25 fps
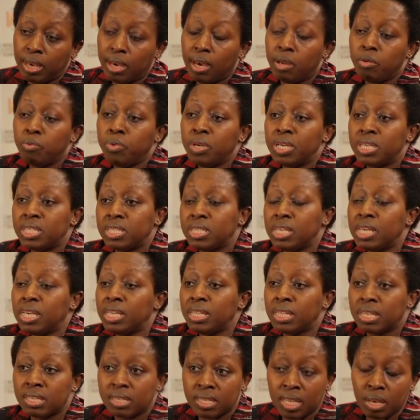And we are
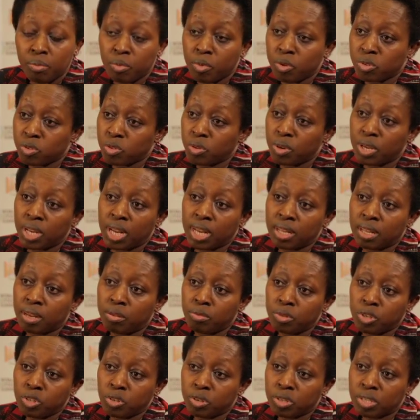seeing the same also in other
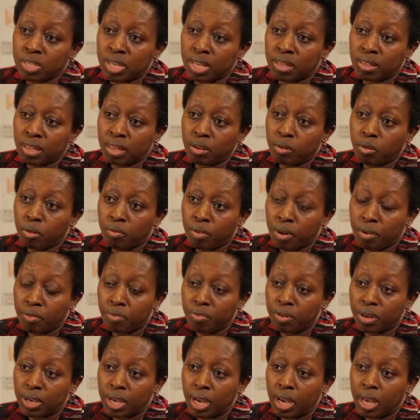regions, I think, of
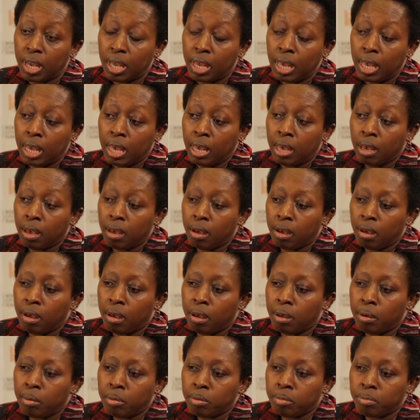Africa,
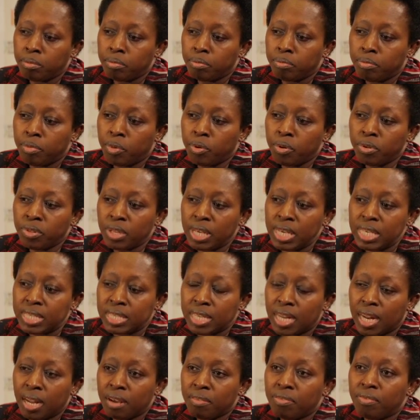both
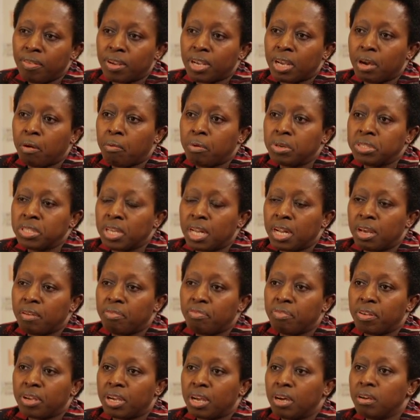Eastern Africa, Western
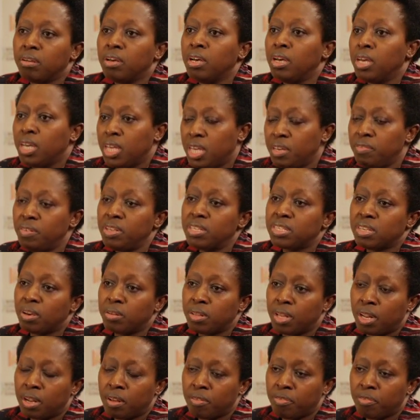Africa, even Southern